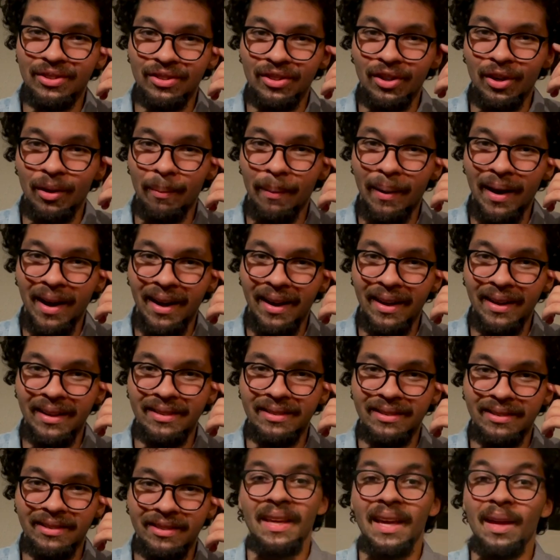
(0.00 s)
and our
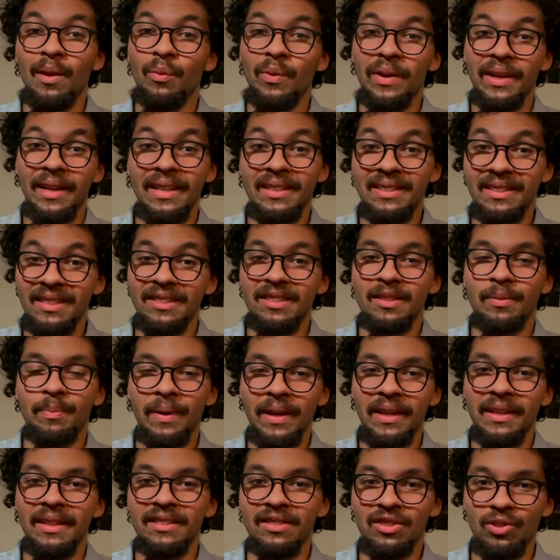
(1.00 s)
minds, and we
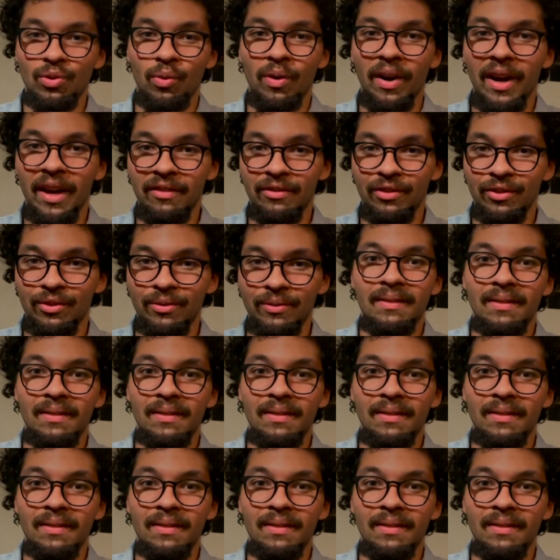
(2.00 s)
anticipate its arrival.